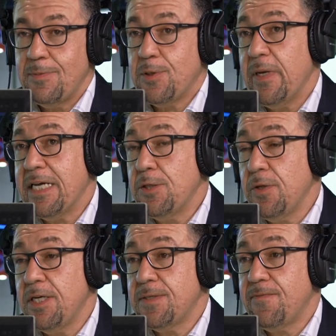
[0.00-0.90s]
So we can
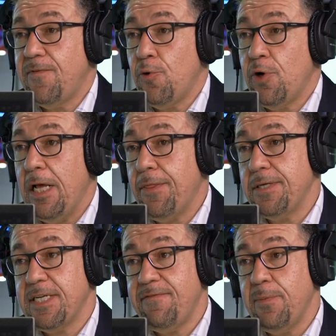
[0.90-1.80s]
do this for health
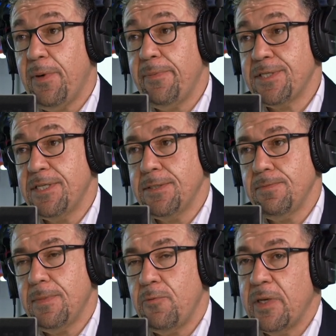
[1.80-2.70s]
and safety
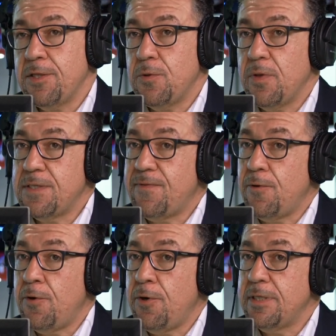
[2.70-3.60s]
purposes, and we can do this
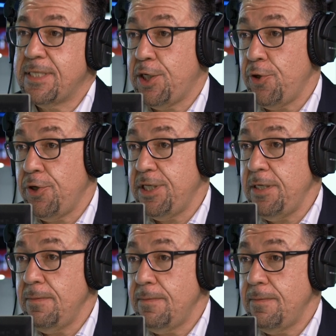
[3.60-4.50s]
for
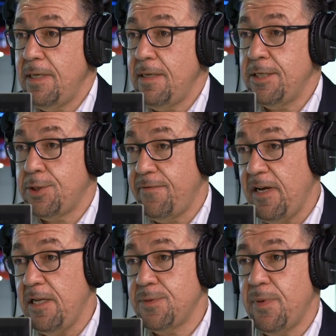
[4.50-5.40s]
security and
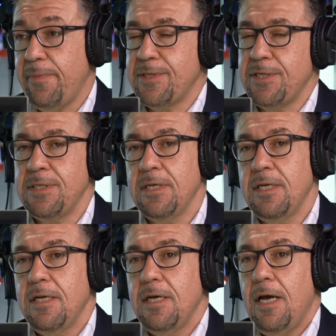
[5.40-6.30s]
surveillance purposes.
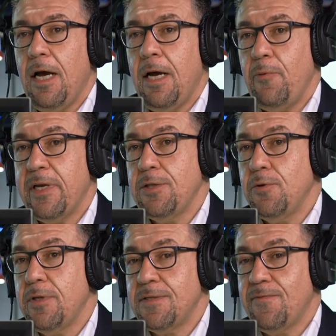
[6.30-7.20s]
And you can
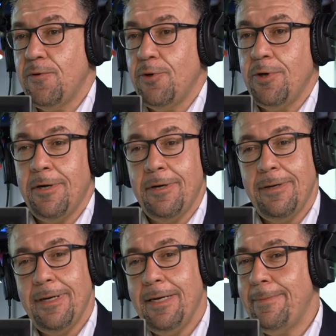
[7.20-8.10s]
do this
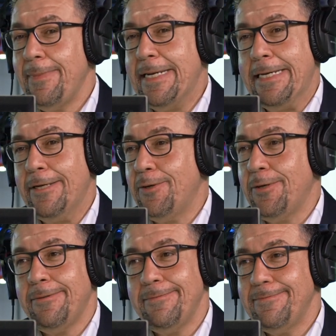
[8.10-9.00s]
for any
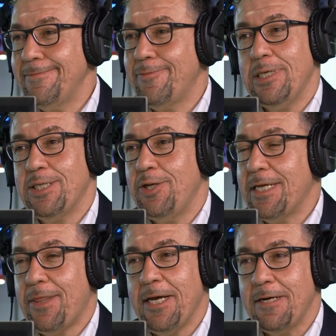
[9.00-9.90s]
other reason you
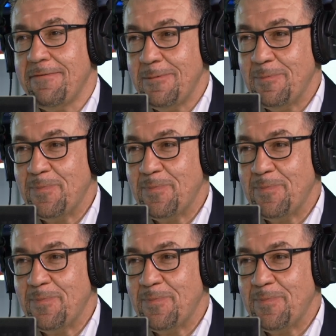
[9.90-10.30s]
can think of.